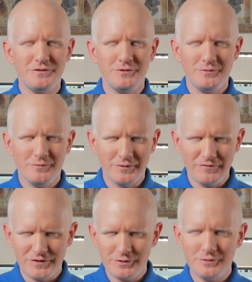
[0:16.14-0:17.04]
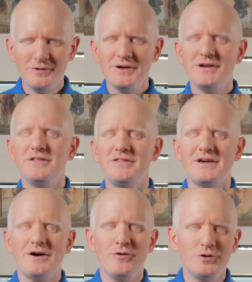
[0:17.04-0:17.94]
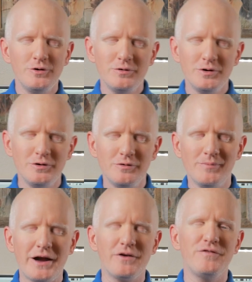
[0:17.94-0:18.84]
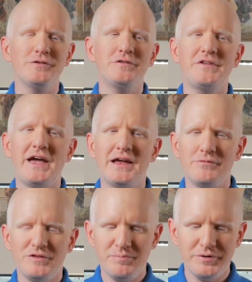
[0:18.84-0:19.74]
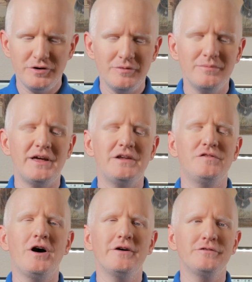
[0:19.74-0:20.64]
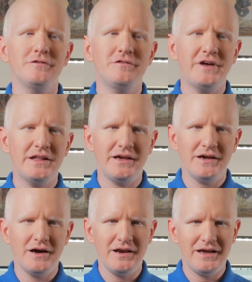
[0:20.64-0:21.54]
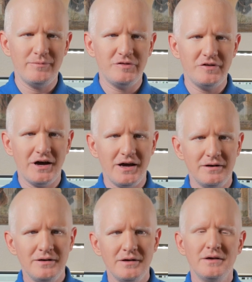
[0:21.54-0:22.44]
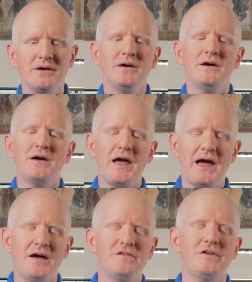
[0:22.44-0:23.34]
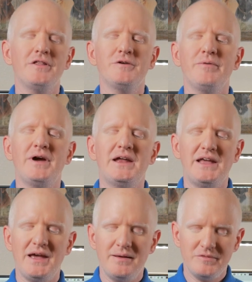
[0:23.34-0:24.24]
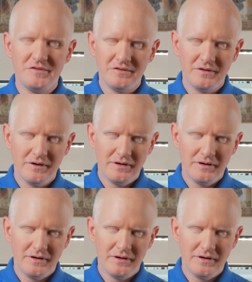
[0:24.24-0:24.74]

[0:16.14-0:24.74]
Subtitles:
to review the Ohuhu microphone stand with boom that is also selling on Amazon as other brand names